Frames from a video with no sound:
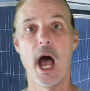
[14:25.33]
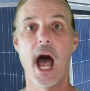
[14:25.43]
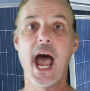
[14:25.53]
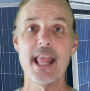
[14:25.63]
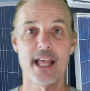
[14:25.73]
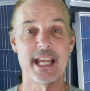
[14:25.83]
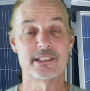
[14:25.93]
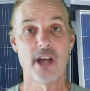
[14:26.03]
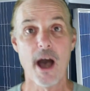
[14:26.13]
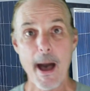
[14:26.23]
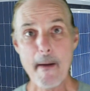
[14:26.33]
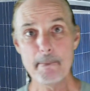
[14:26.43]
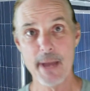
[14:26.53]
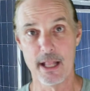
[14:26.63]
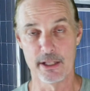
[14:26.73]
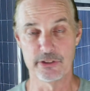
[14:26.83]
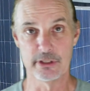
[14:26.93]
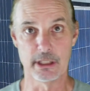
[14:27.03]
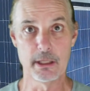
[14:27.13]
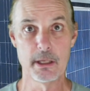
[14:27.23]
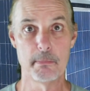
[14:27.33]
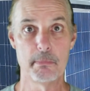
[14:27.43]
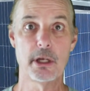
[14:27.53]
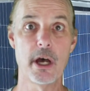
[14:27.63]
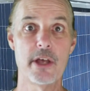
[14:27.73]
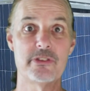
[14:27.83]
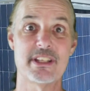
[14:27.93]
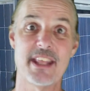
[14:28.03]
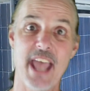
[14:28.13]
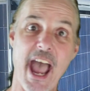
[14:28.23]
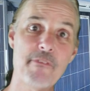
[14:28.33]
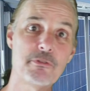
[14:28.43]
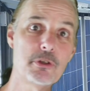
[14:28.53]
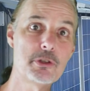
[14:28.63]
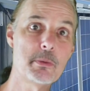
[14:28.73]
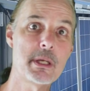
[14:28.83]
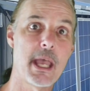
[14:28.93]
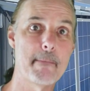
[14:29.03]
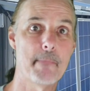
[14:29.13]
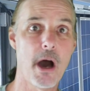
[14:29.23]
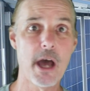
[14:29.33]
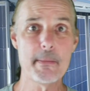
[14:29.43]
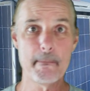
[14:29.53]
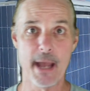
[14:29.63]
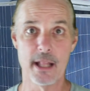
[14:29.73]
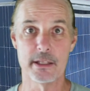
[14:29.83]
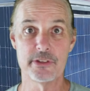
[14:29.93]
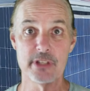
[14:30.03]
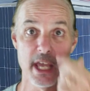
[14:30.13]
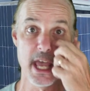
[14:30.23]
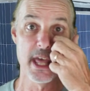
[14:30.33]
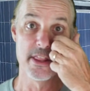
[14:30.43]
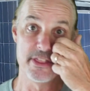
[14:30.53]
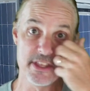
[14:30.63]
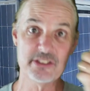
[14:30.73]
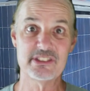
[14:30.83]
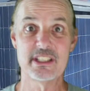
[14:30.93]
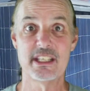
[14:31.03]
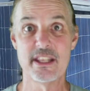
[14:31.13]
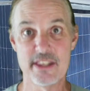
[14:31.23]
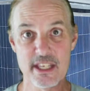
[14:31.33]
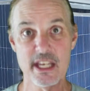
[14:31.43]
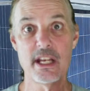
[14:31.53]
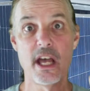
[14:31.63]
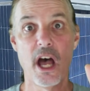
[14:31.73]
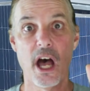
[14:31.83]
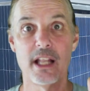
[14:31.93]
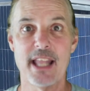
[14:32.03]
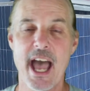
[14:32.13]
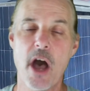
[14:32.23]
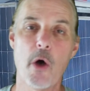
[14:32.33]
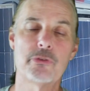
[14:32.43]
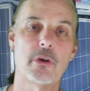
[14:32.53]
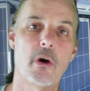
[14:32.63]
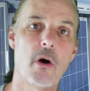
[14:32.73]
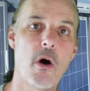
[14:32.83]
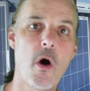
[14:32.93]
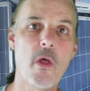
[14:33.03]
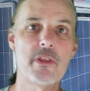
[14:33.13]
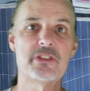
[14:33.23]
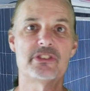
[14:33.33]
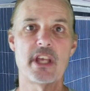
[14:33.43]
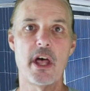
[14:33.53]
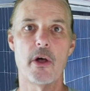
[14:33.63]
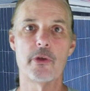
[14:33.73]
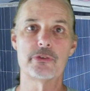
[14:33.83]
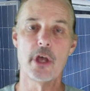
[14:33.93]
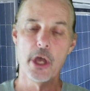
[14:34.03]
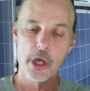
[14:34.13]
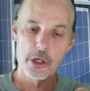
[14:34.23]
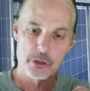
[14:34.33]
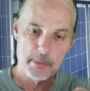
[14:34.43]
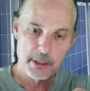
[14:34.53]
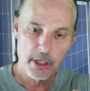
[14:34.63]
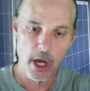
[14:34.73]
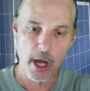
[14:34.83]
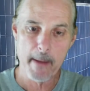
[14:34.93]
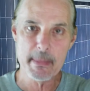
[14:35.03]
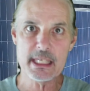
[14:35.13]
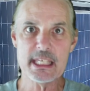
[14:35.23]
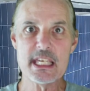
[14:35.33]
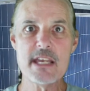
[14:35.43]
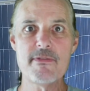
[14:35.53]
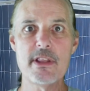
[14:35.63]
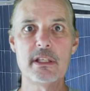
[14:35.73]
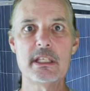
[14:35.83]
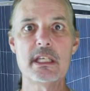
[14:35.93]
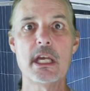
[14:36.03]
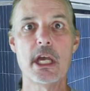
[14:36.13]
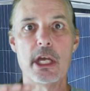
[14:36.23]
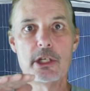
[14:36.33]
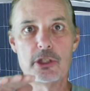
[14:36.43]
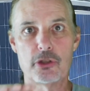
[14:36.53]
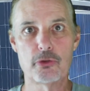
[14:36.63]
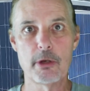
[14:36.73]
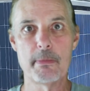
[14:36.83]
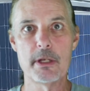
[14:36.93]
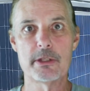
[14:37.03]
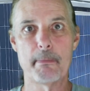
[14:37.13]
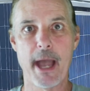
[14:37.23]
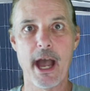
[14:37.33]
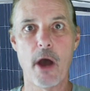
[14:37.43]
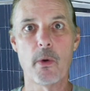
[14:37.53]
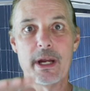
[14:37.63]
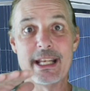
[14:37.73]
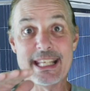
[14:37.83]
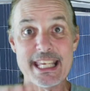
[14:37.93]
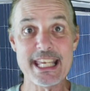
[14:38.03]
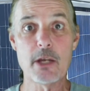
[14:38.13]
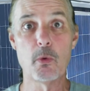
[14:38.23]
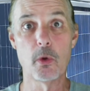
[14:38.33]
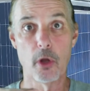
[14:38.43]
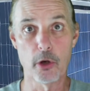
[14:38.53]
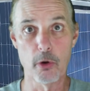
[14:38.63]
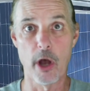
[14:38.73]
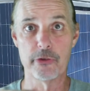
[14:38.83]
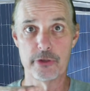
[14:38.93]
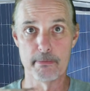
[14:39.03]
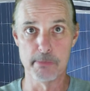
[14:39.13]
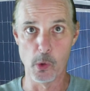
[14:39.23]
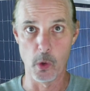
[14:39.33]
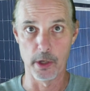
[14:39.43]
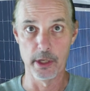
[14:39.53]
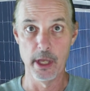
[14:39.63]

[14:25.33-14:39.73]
I like top balancing because after doing a bottom balance, this then allows all the cells to become evenly distribute the power and equal across the board.